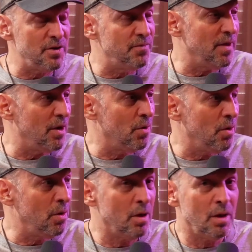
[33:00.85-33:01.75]
the
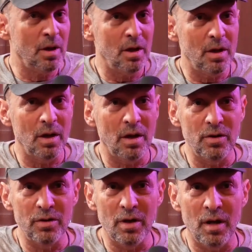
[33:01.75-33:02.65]
federal
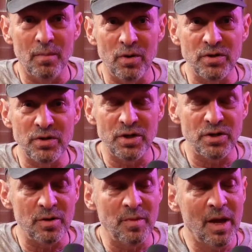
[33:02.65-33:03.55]
prison
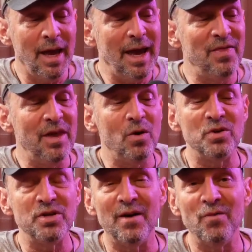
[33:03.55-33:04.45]
system. And then it
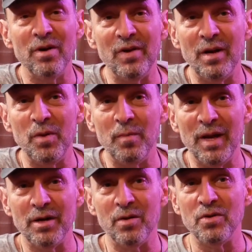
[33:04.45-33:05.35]
was never even
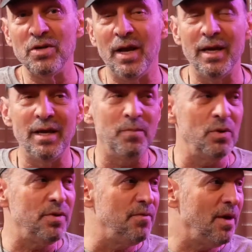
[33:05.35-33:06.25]
implemented. It was like he
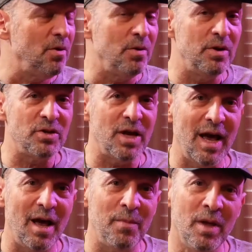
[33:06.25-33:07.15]
put the feather in his
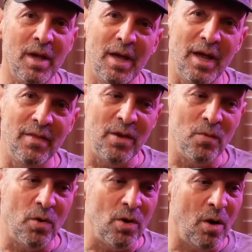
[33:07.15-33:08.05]
cap and then
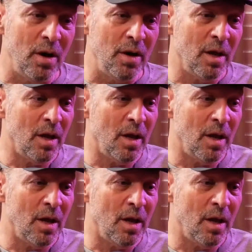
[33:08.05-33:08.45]
went on.